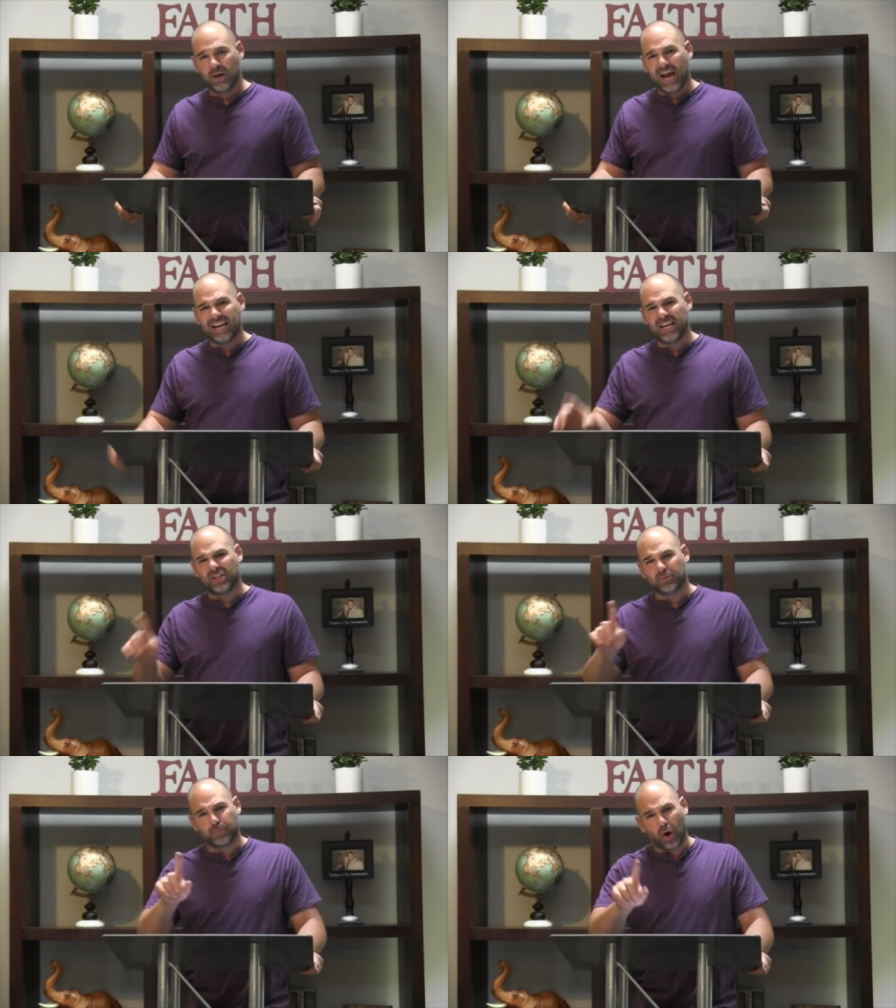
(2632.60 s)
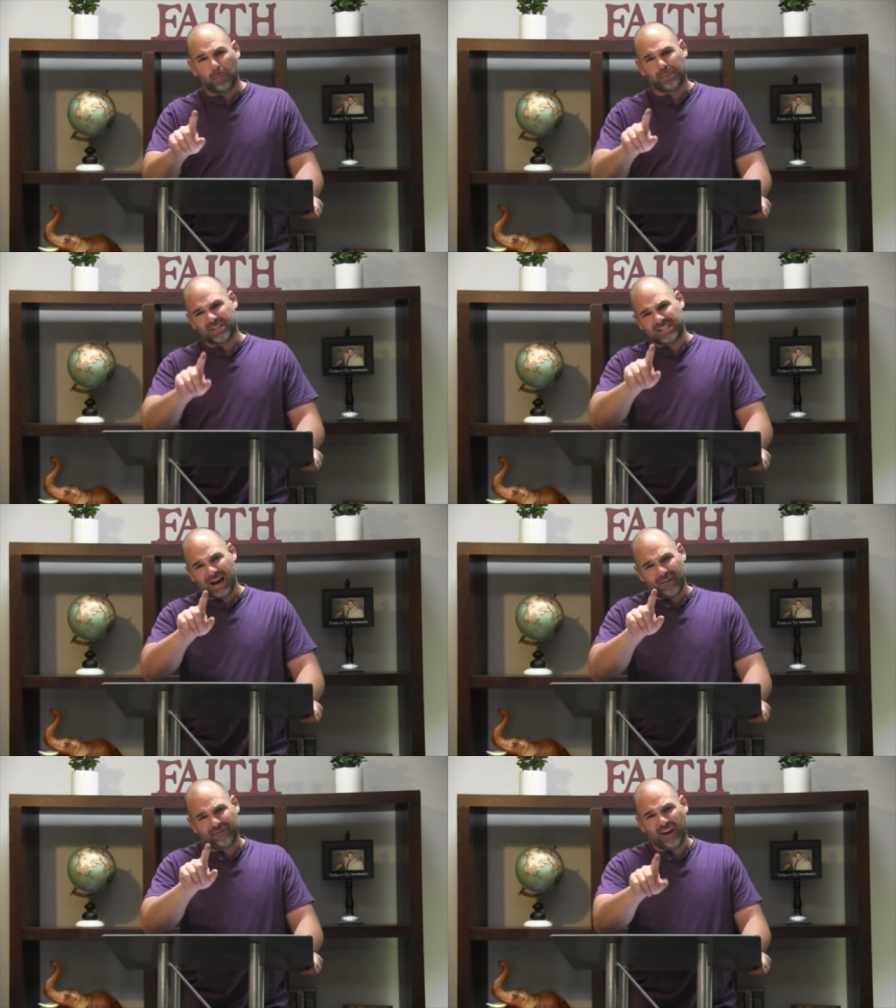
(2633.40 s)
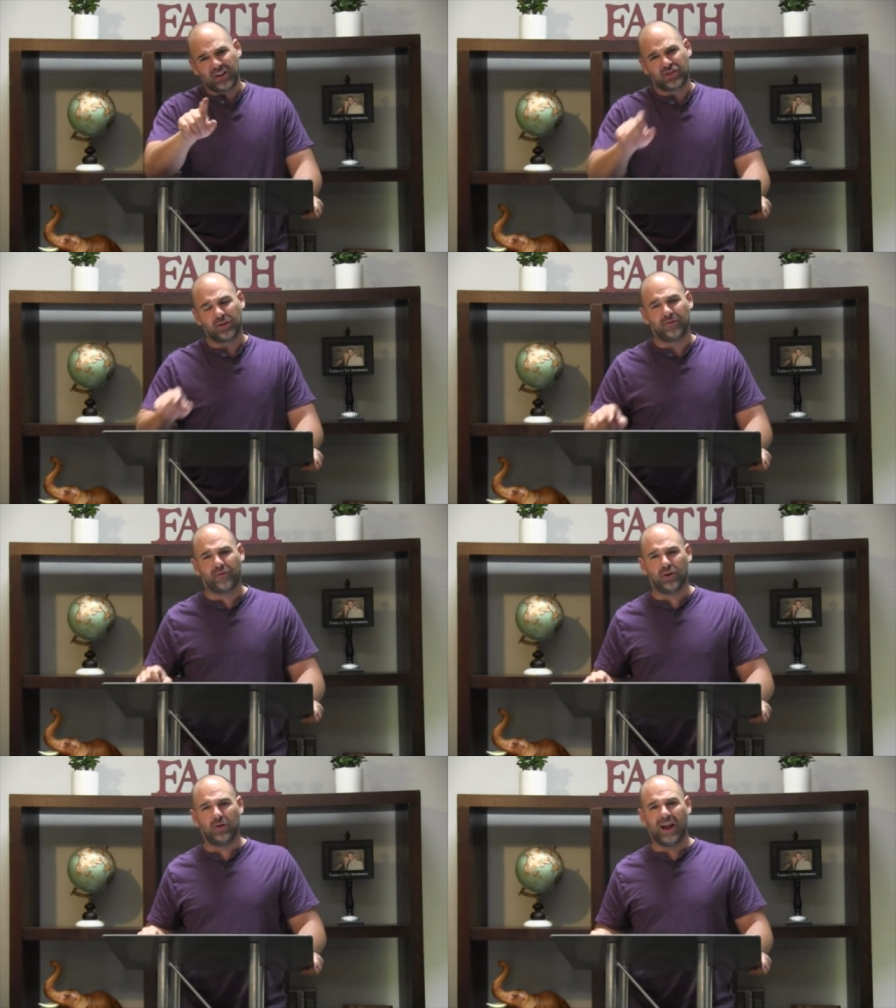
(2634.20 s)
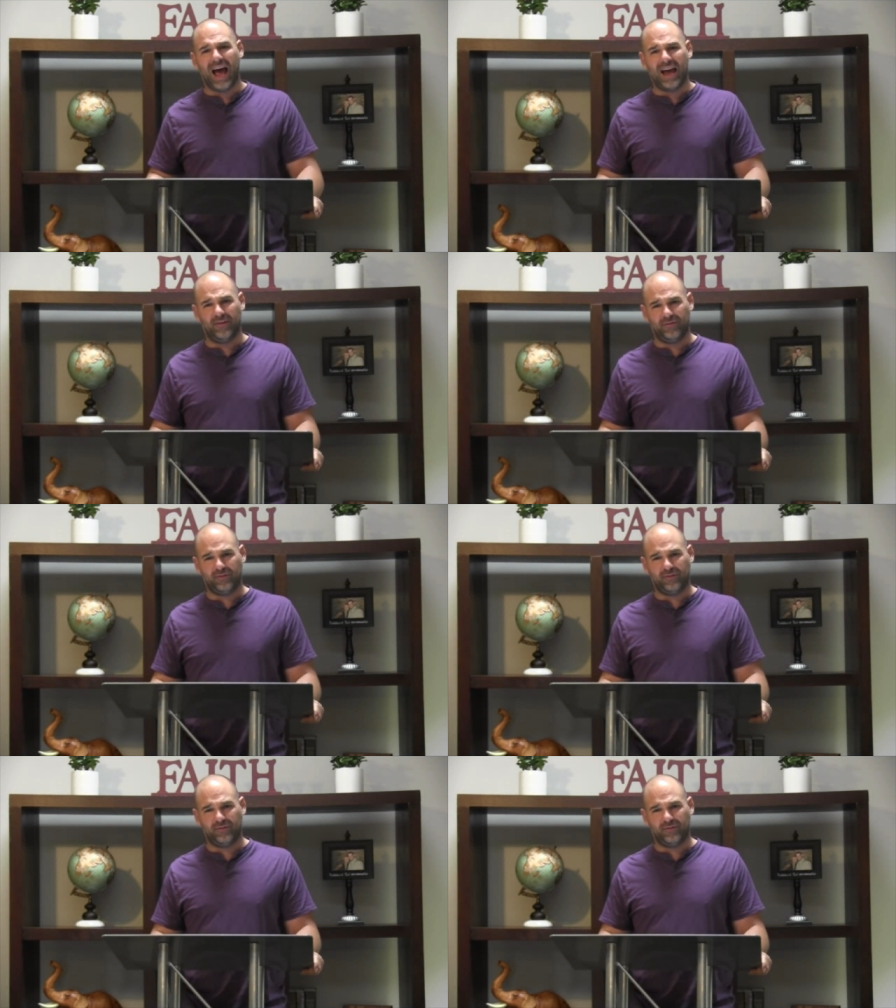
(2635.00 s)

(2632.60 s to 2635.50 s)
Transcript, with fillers: And He has purposed salvation for your life.